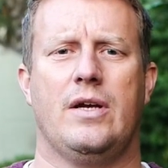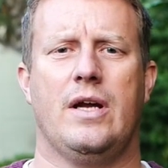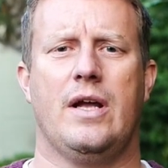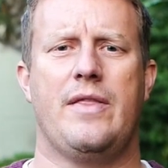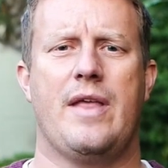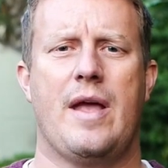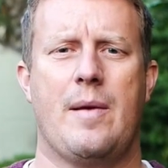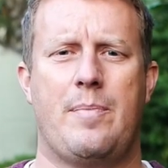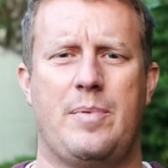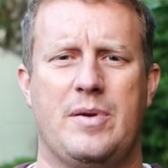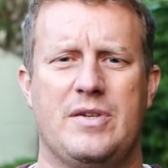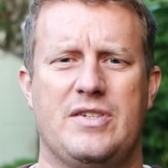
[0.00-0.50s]

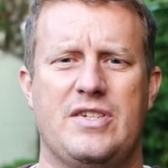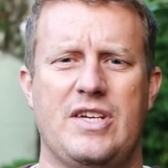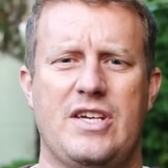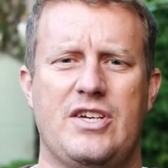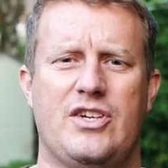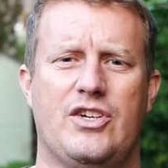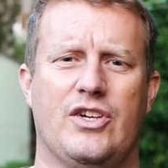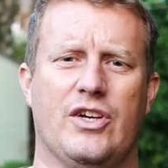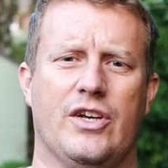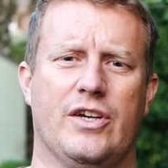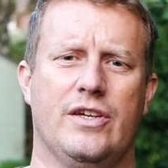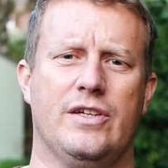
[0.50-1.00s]
and their
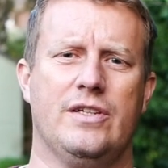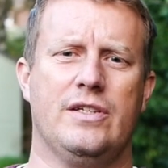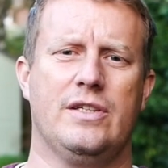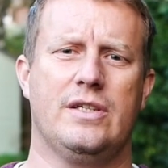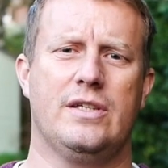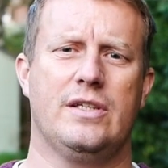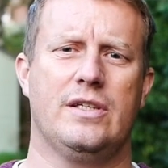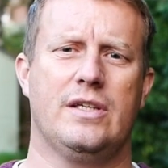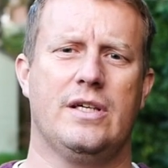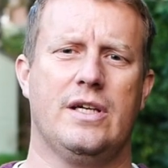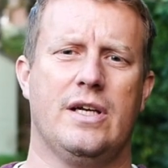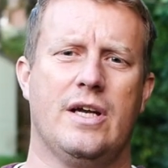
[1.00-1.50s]
position
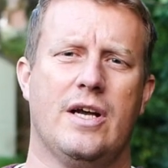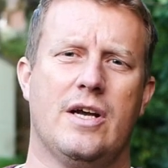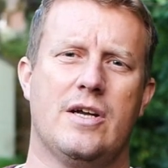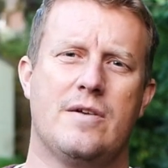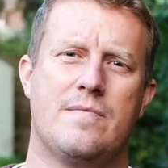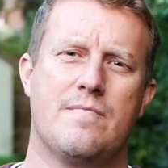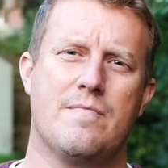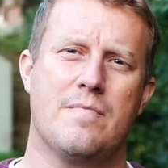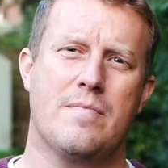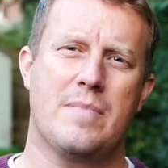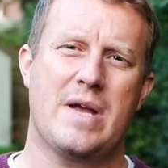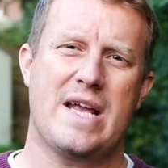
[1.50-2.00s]

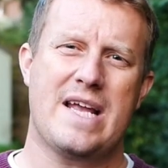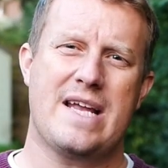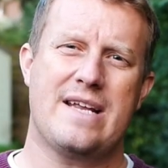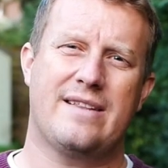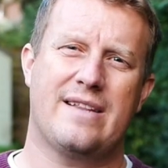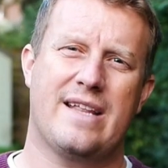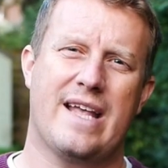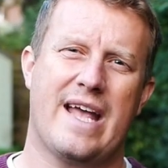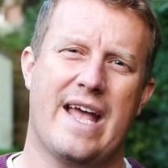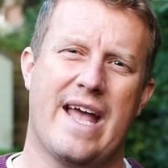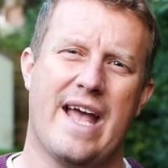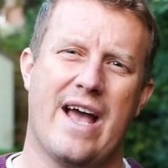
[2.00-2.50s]
had
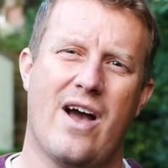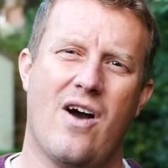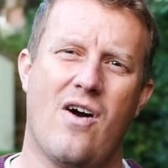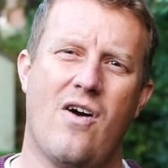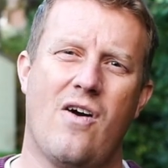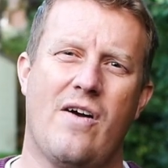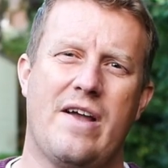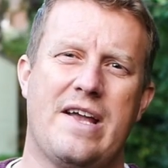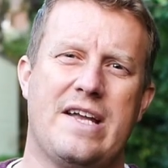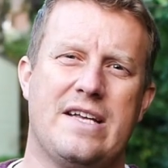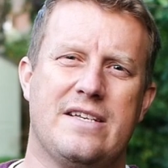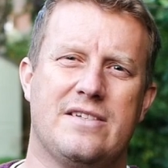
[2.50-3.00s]
made their
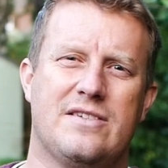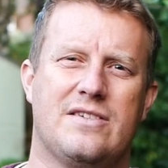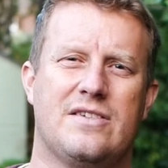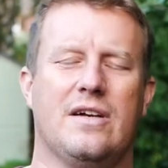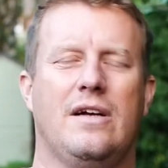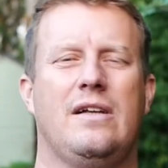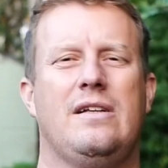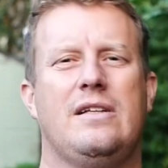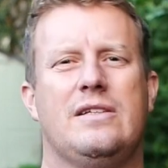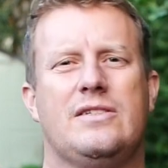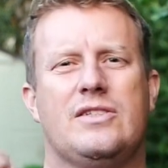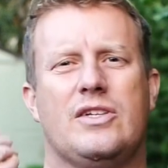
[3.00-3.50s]
eyes
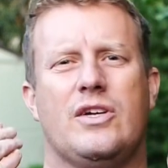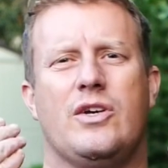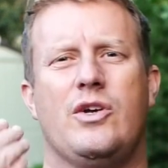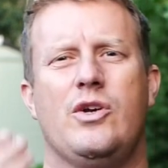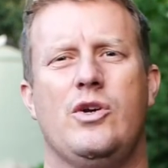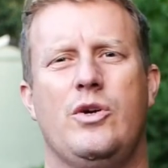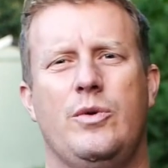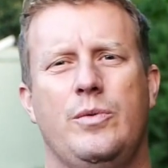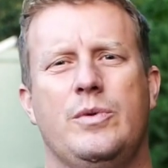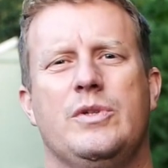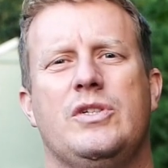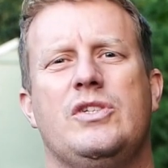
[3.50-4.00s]
dull to
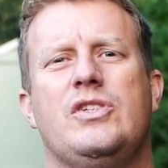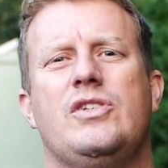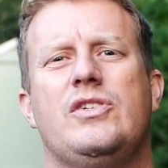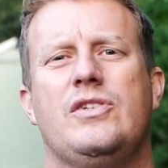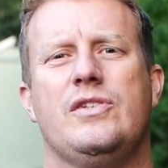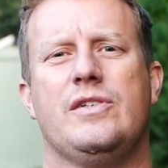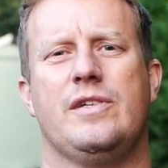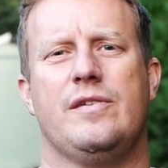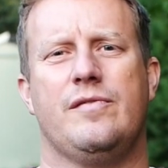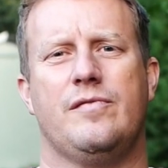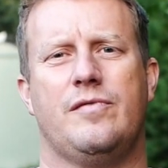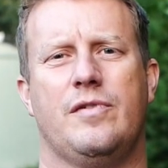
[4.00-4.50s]
who was
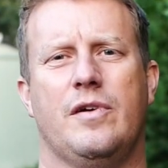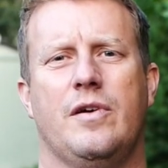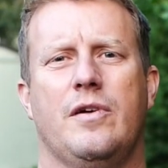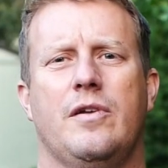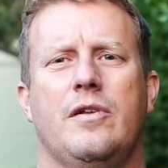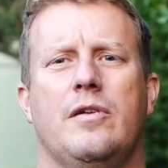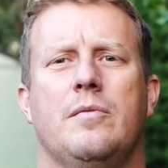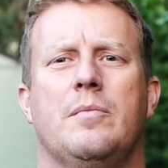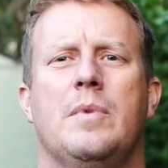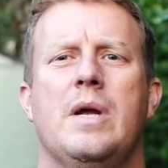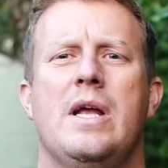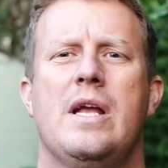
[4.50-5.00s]
stood in front
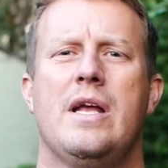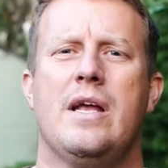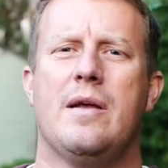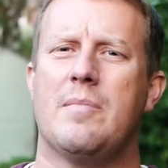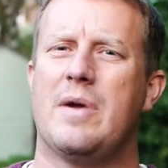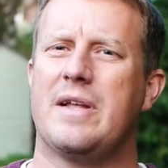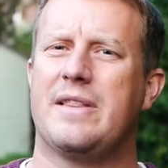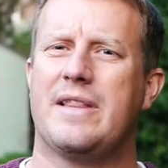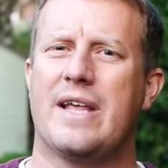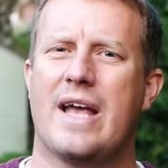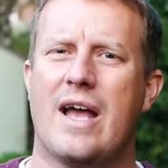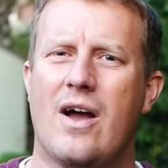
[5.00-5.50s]
of them,
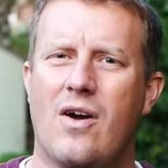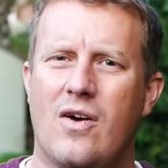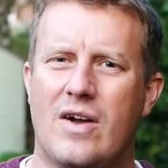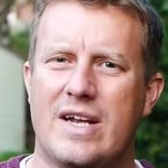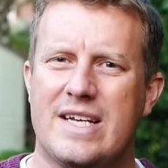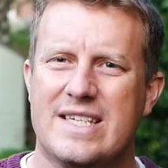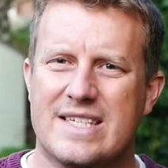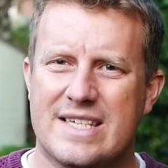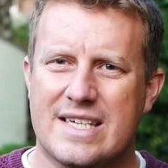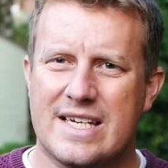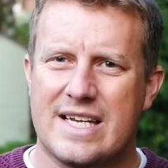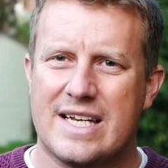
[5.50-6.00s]
made their
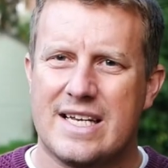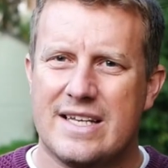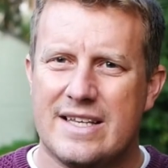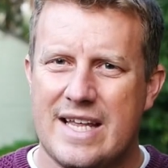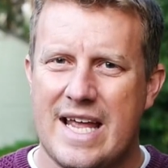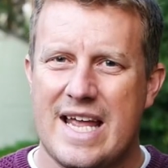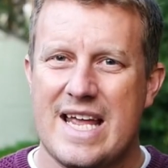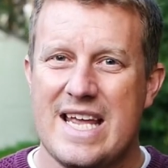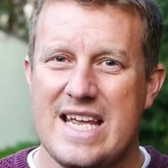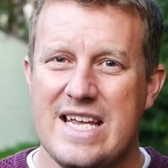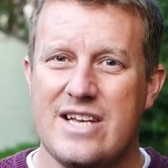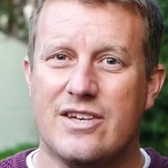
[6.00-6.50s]
eyes,
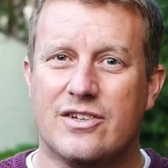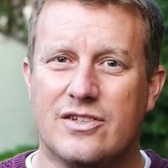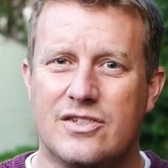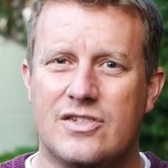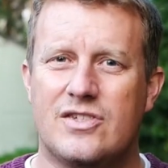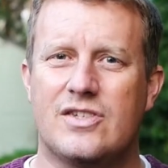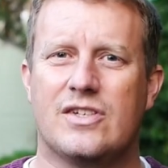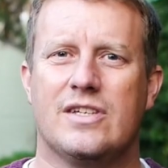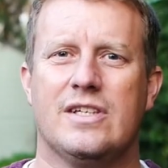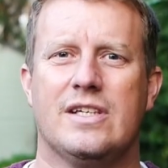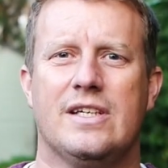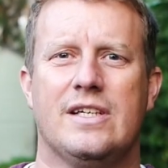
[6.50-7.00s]
their
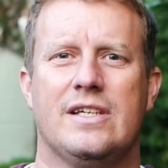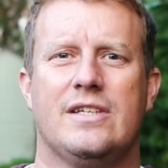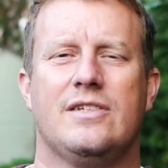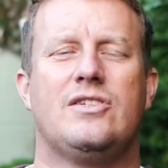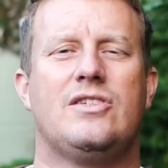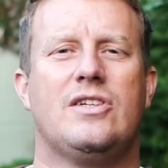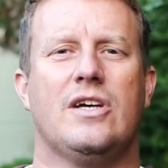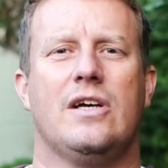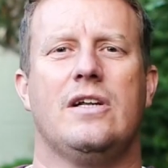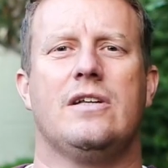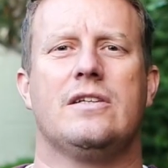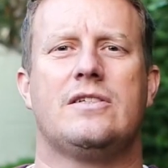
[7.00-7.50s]
ears
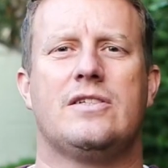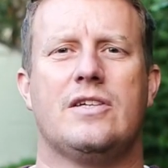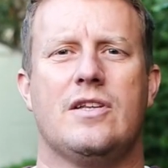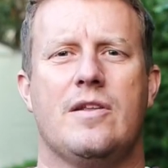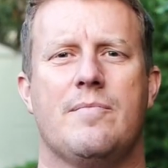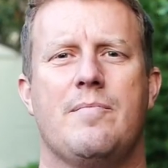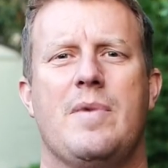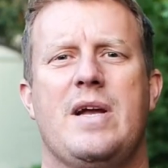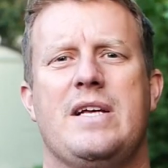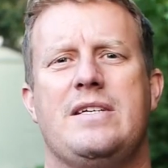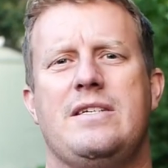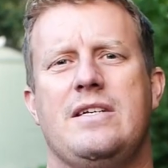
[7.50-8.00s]
dull to
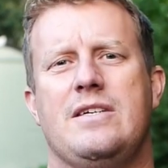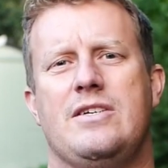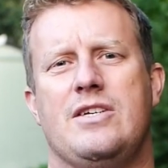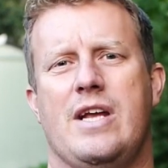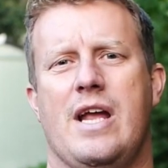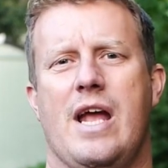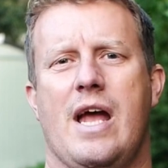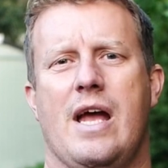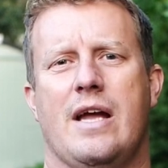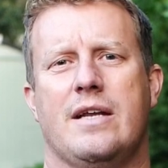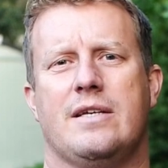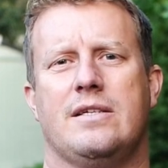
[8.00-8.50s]
the message
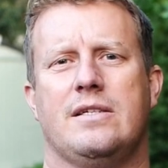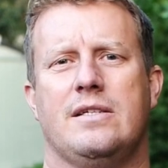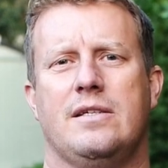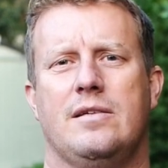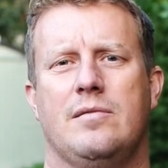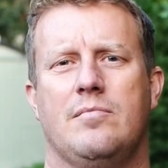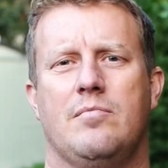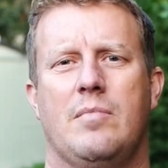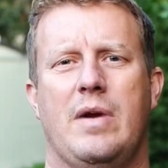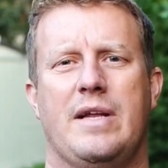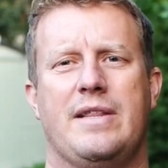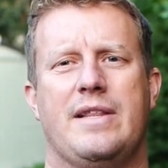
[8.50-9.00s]
he had,
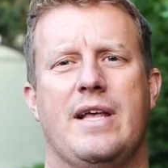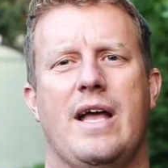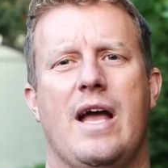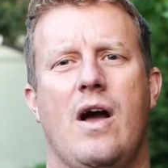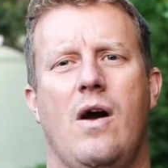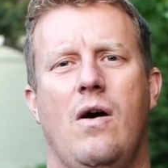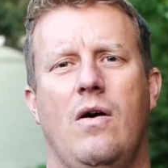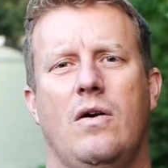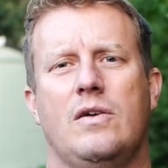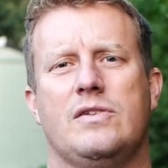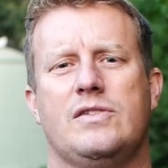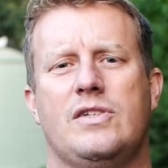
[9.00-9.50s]
made their
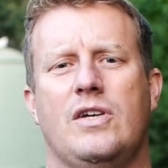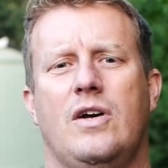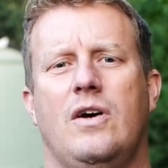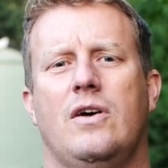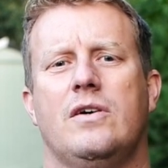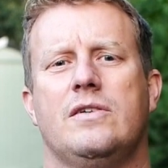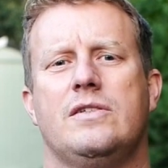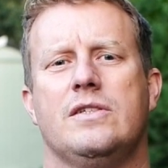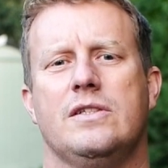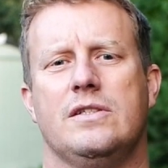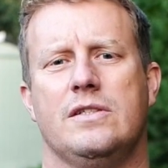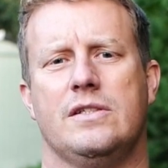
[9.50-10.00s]
hearts
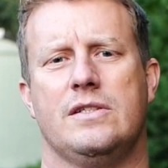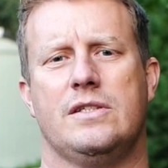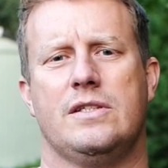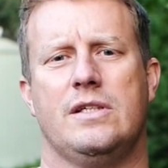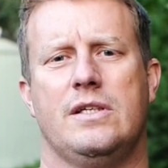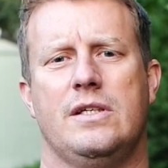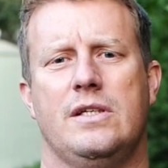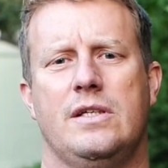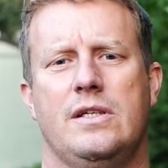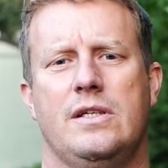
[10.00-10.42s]
hardened